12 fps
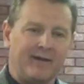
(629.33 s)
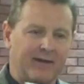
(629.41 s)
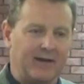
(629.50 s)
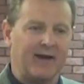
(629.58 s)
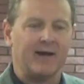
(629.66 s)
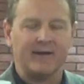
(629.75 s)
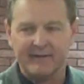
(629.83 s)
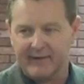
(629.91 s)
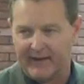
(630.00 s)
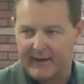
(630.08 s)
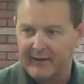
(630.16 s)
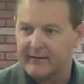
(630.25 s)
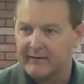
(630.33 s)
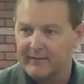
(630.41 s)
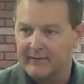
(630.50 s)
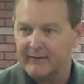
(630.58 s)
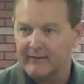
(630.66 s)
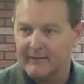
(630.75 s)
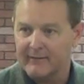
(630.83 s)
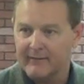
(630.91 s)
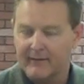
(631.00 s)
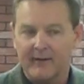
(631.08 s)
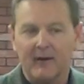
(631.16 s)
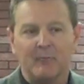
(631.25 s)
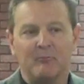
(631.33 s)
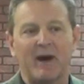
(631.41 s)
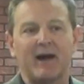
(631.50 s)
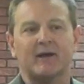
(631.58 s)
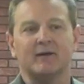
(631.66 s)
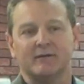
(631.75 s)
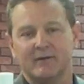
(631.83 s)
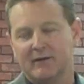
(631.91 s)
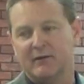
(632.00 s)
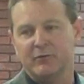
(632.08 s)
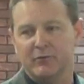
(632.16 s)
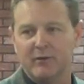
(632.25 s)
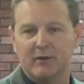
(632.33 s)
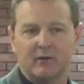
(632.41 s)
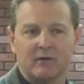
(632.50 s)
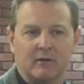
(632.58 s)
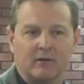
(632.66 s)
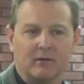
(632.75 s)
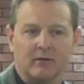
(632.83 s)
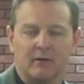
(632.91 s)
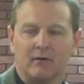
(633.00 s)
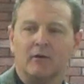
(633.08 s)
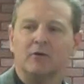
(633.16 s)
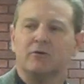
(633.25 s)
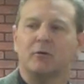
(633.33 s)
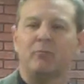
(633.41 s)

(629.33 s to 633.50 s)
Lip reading: get out of debt by continuing to